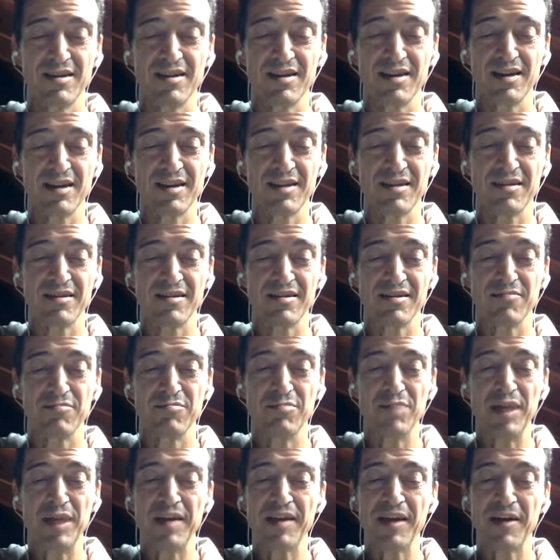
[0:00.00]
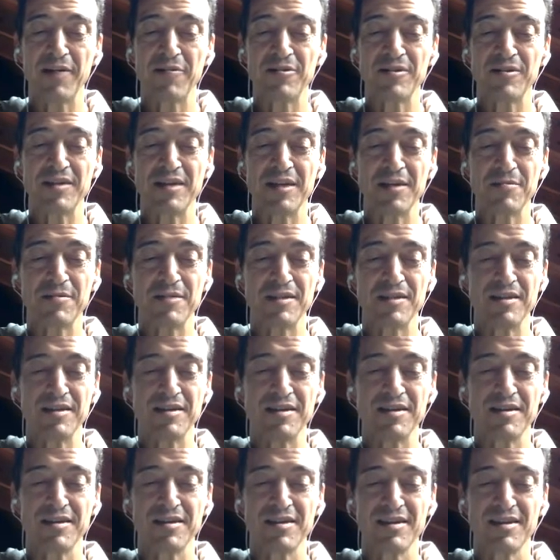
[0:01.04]
And bathe ourselves
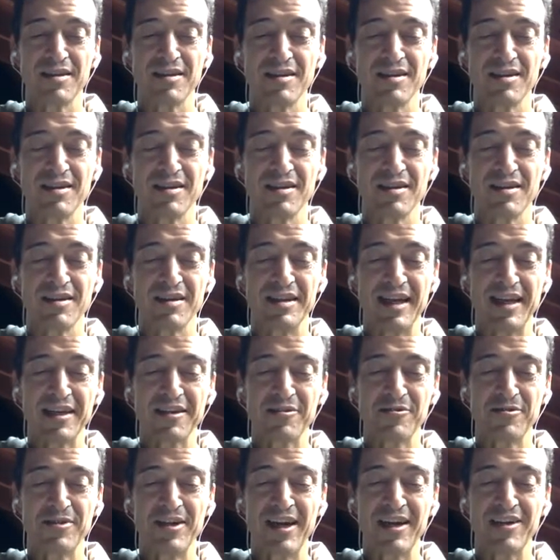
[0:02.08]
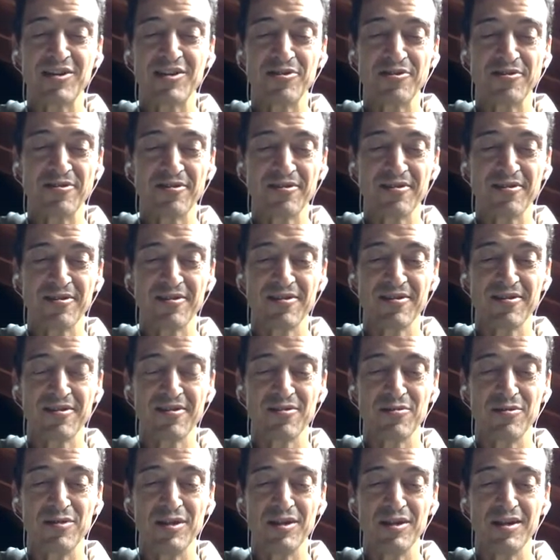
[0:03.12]
in that connection
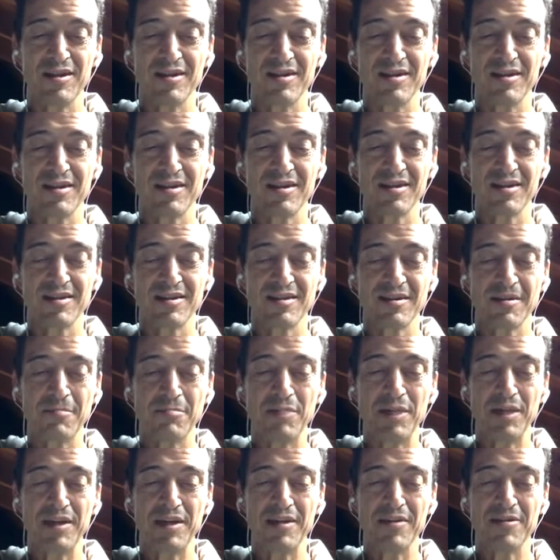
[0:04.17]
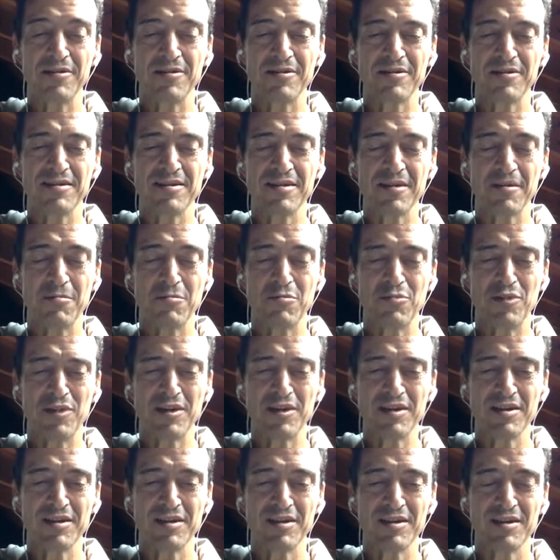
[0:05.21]
with somebody or someone